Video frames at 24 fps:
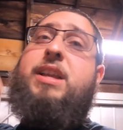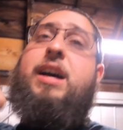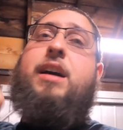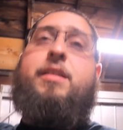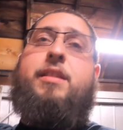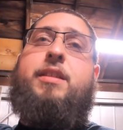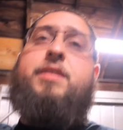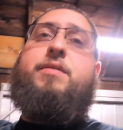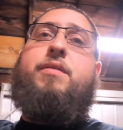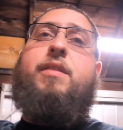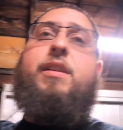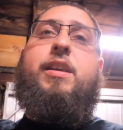down
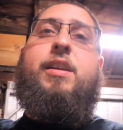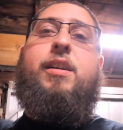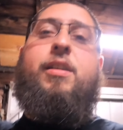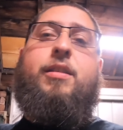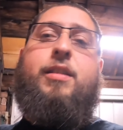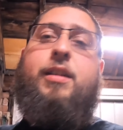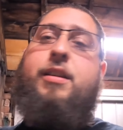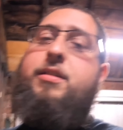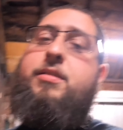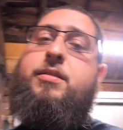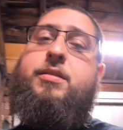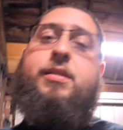this video
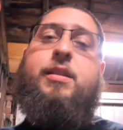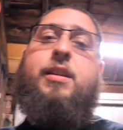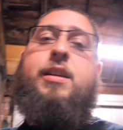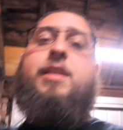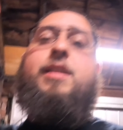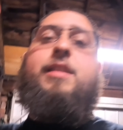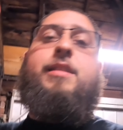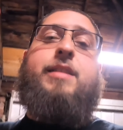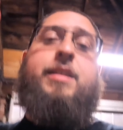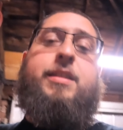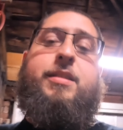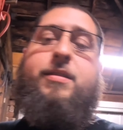because
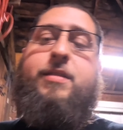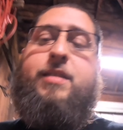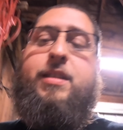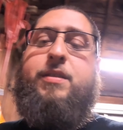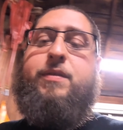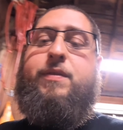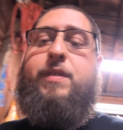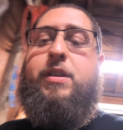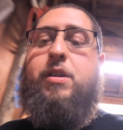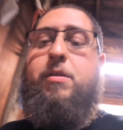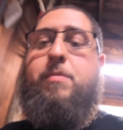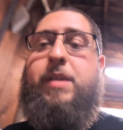this this
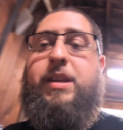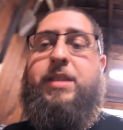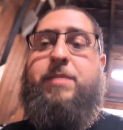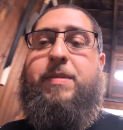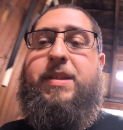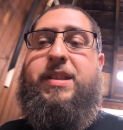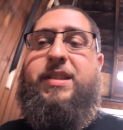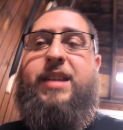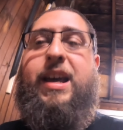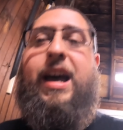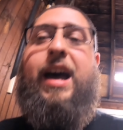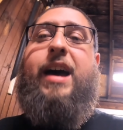video makes
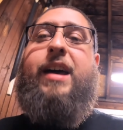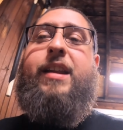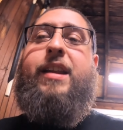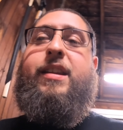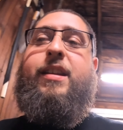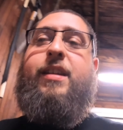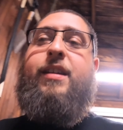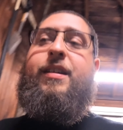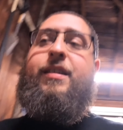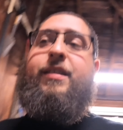me sad.